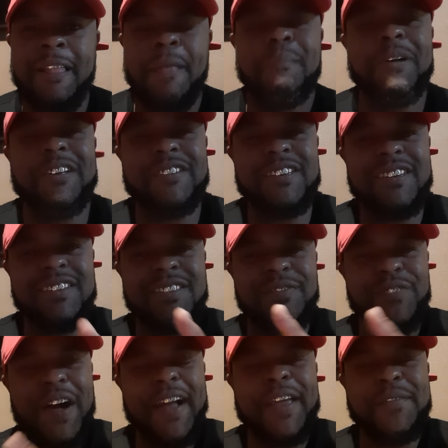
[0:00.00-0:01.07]
but she's
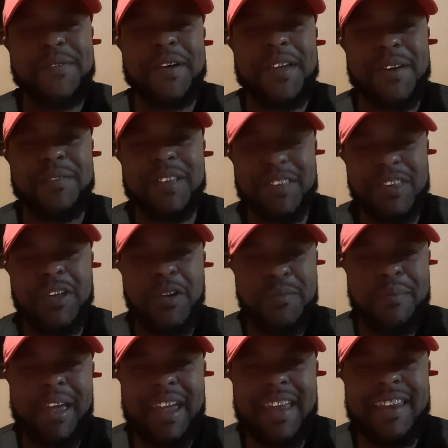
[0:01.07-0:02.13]
fucking with him. This is her
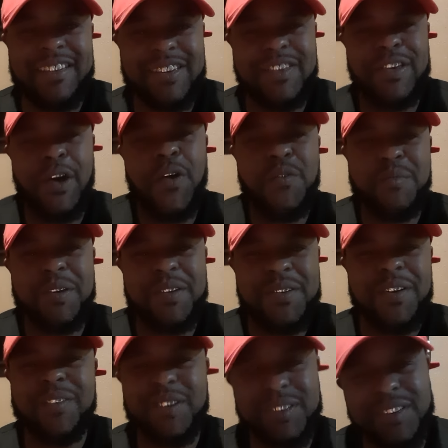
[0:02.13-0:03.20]
man, and she told me, you
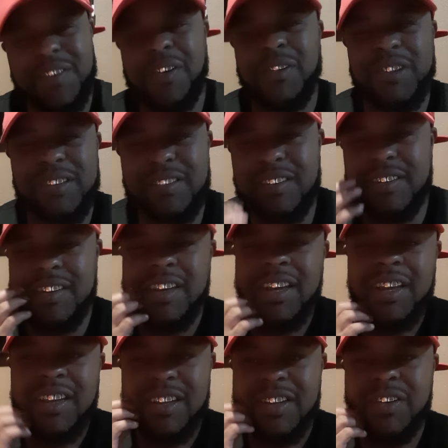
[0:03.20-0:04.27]
know, well, you know, this is,
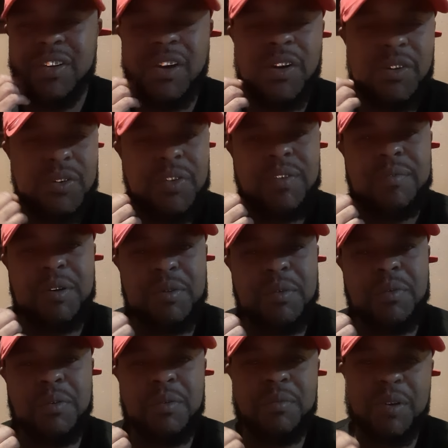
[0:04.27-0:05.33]
you know,
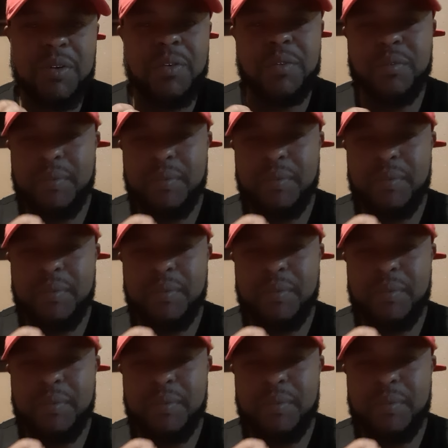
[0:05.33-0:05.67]
boom, boom.